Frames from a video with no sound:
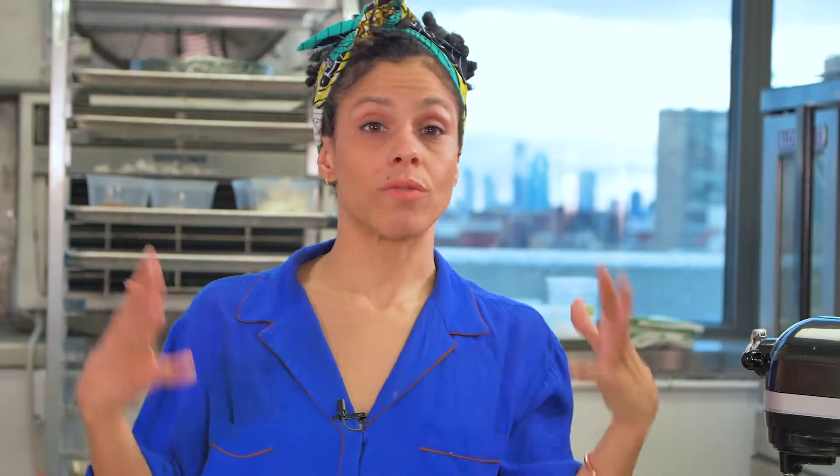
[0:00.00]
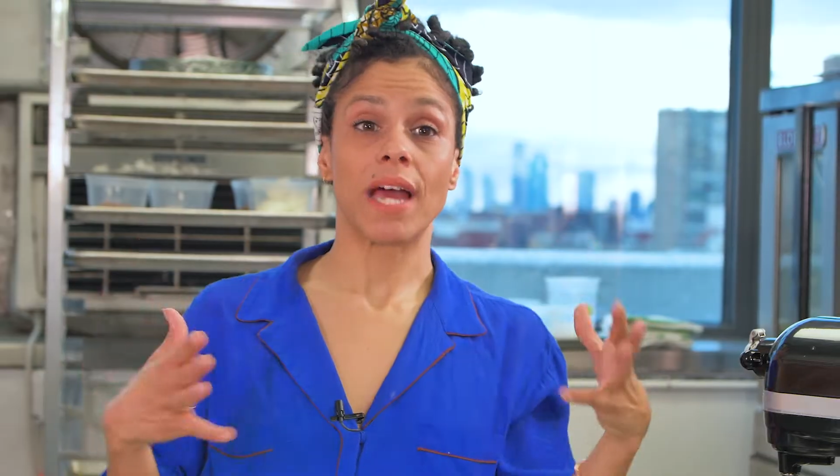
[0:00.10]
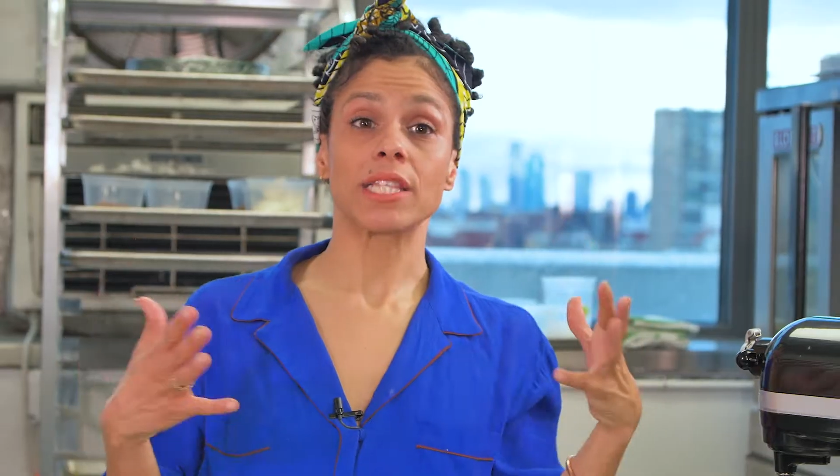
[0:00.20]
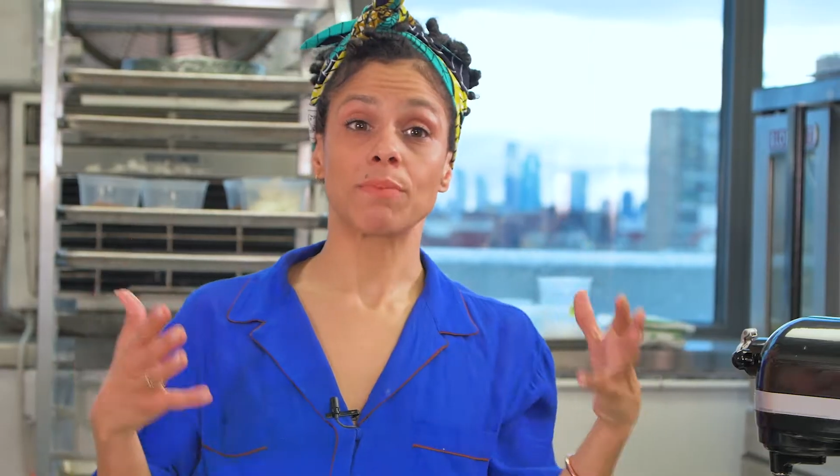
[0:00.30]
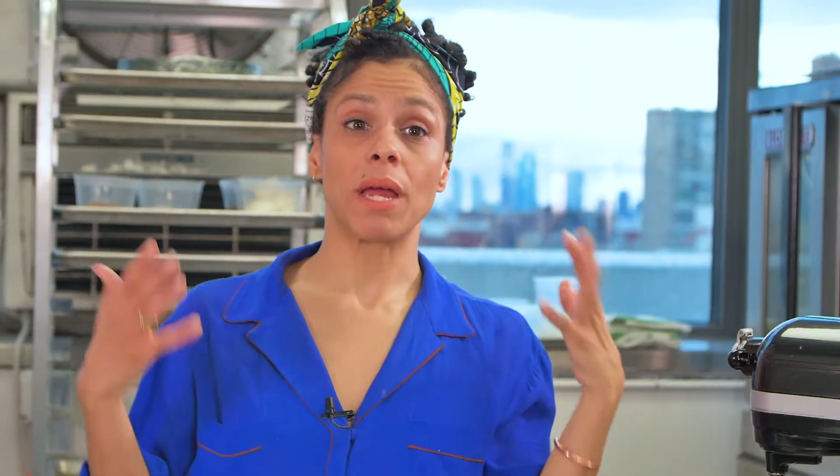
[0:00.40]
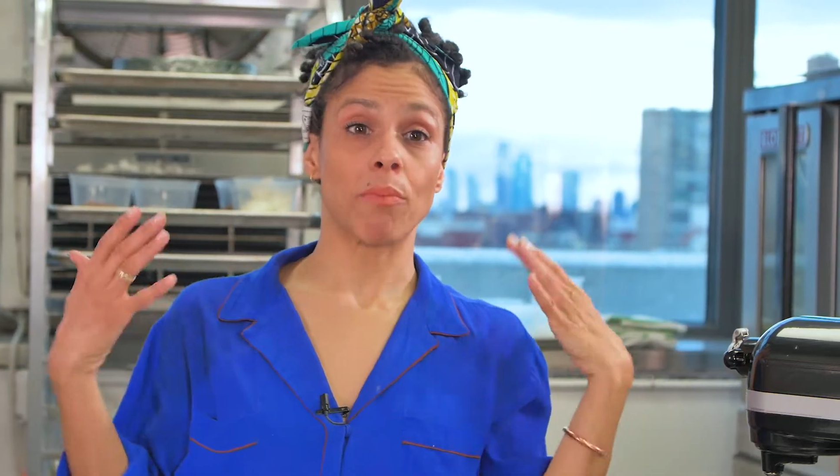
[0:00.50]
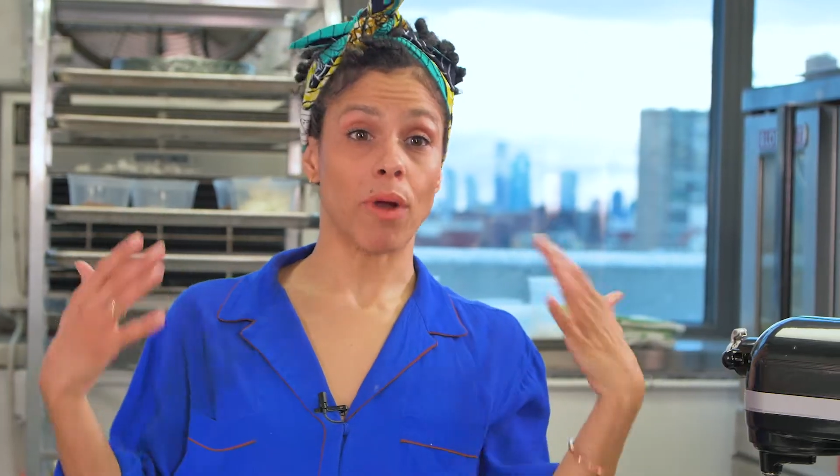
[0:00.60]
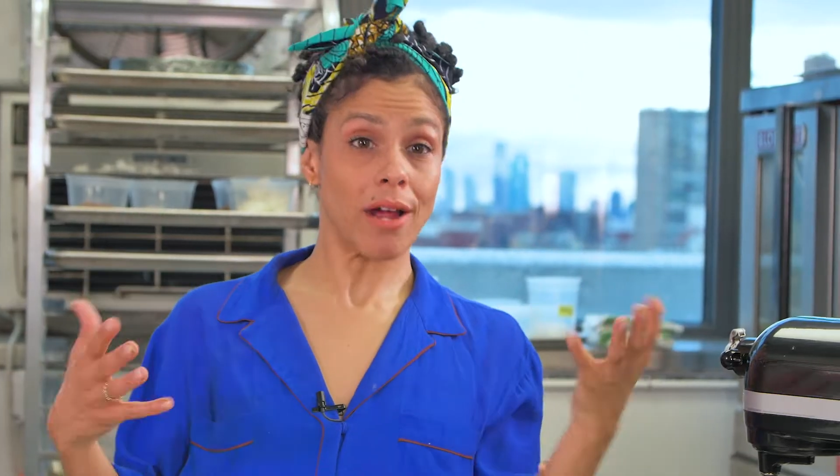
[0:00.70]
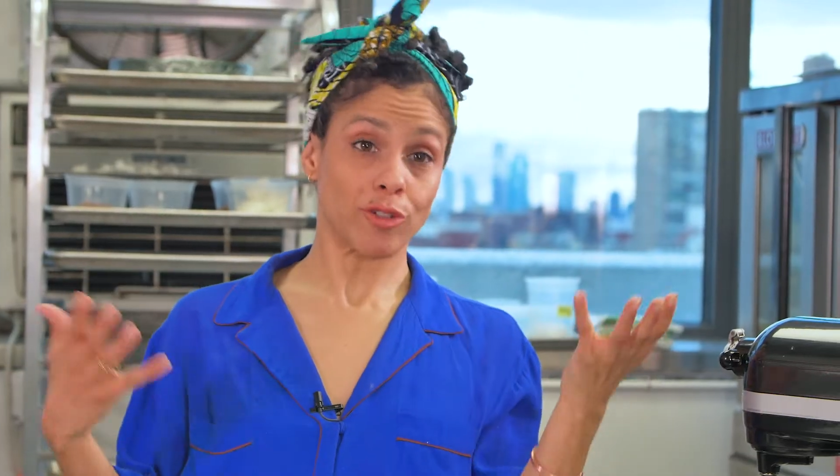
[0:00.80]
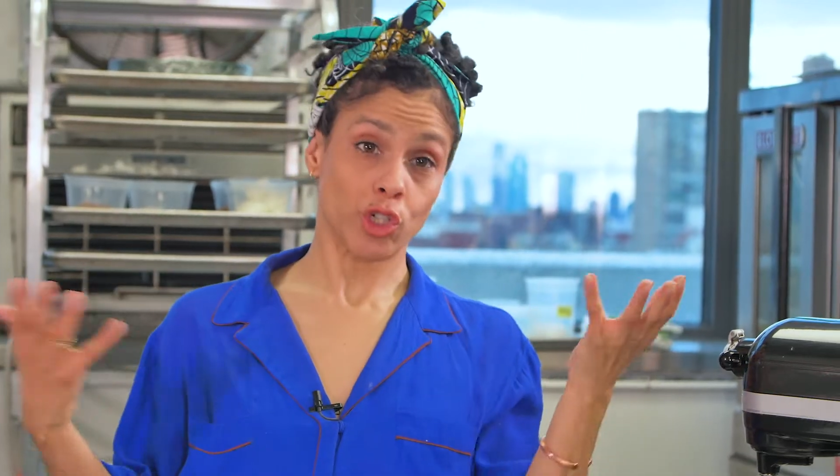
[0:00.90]
that's my
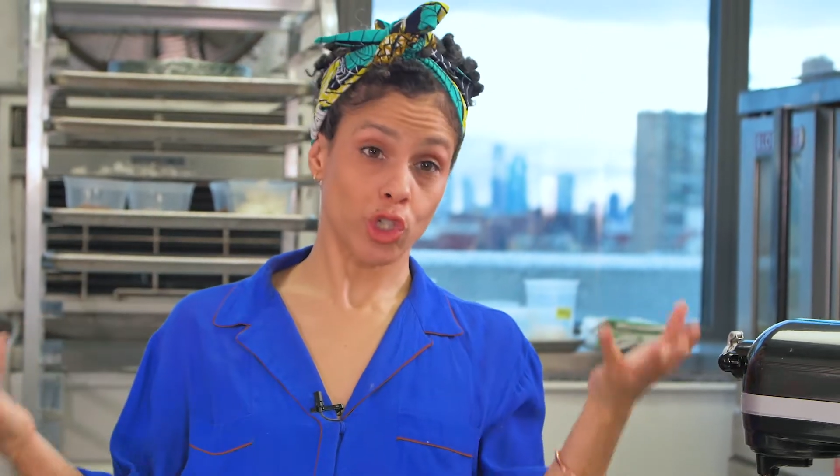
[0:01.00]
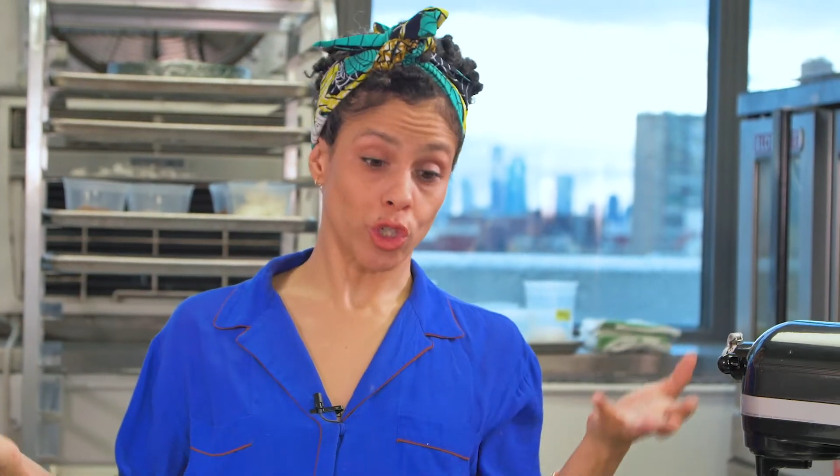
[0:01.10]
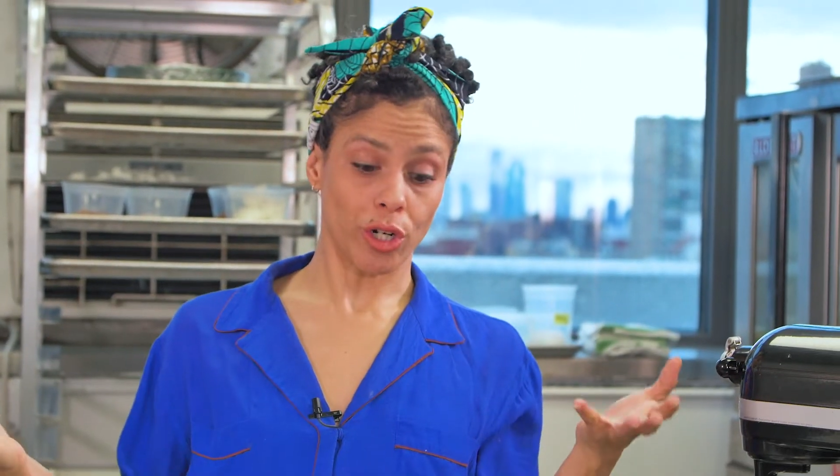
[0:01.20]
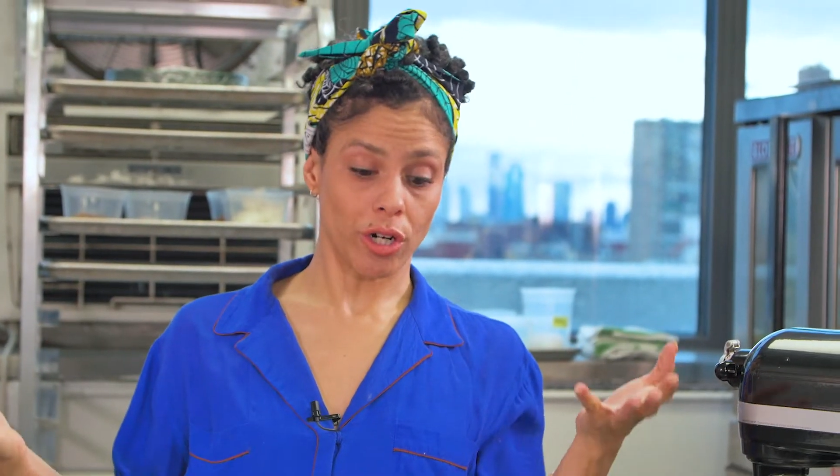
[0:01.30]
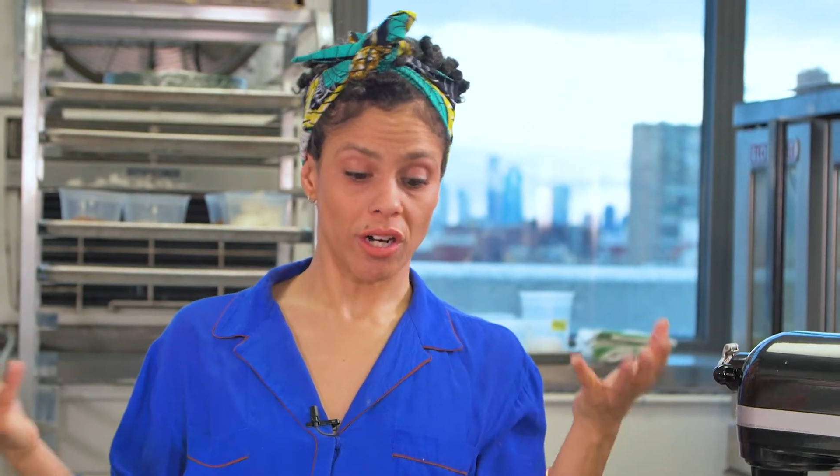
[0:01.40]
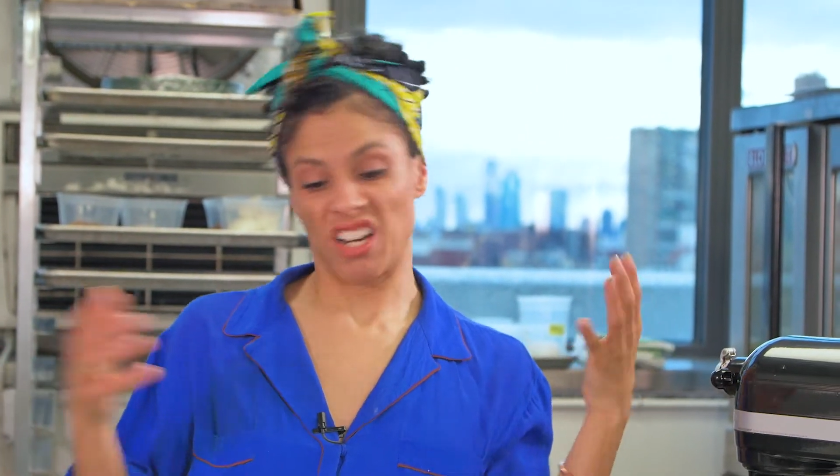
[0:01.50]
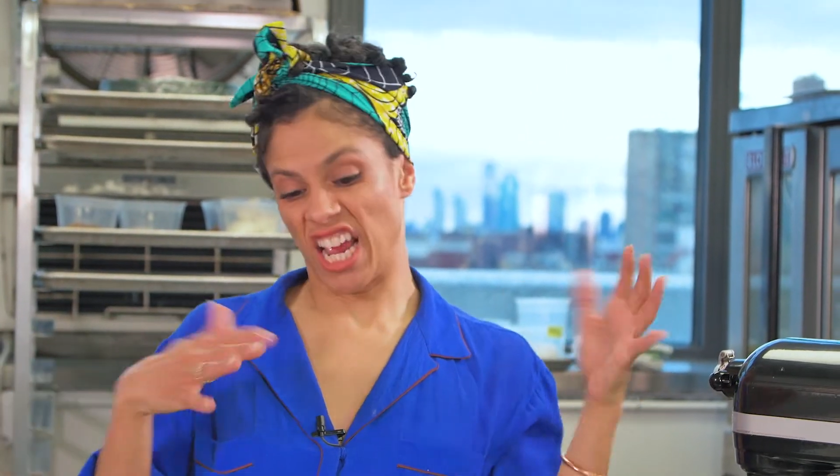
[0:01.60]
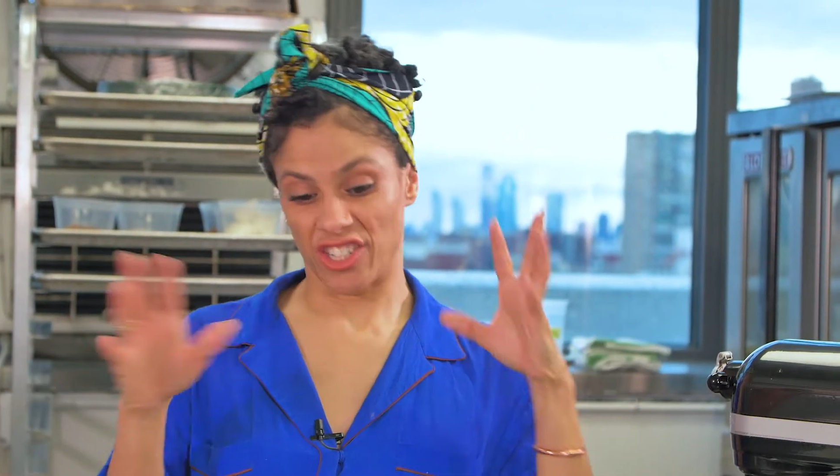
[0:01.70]
brown sugar